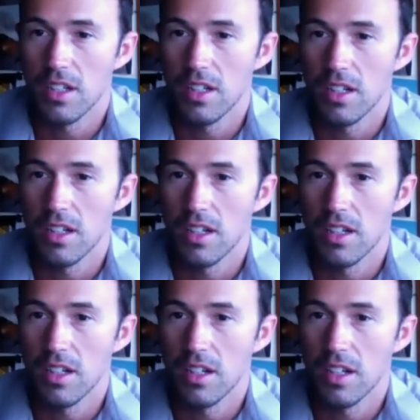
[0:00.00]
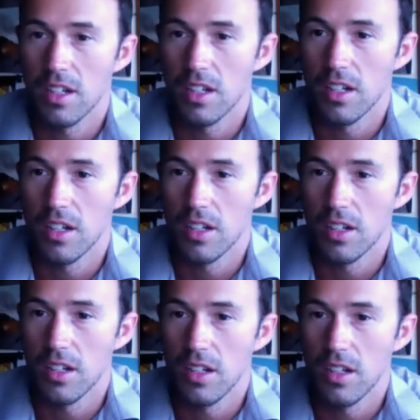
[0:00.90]

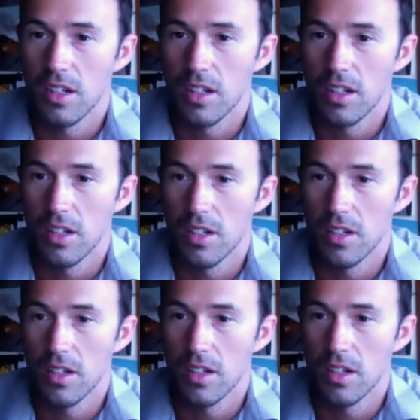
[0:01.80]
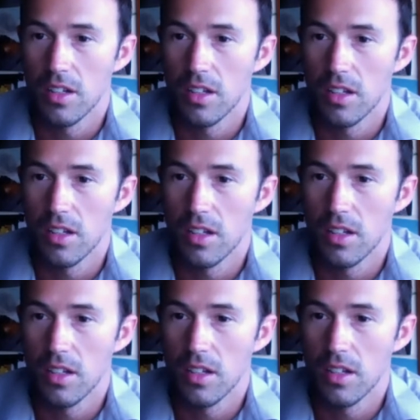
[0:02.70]

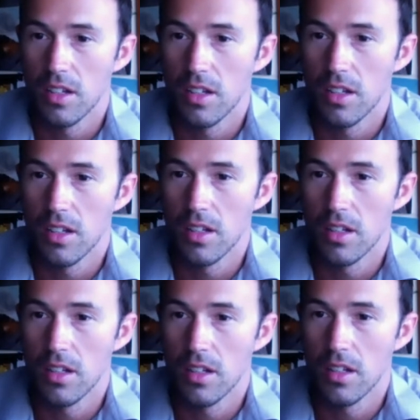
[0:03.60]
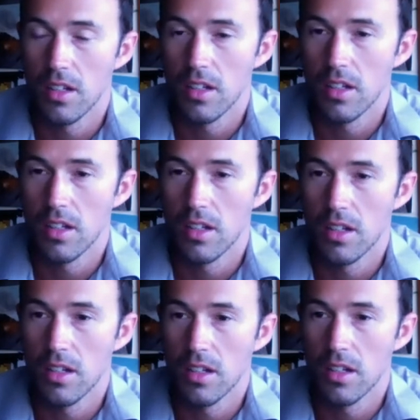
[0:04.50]

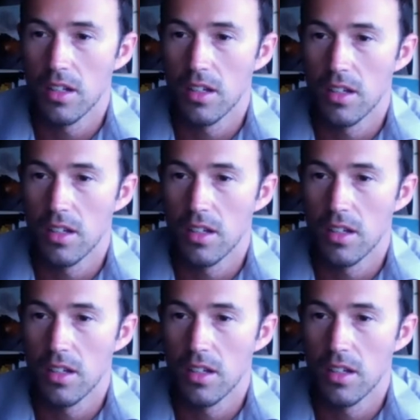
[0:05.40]
Nobody speaks.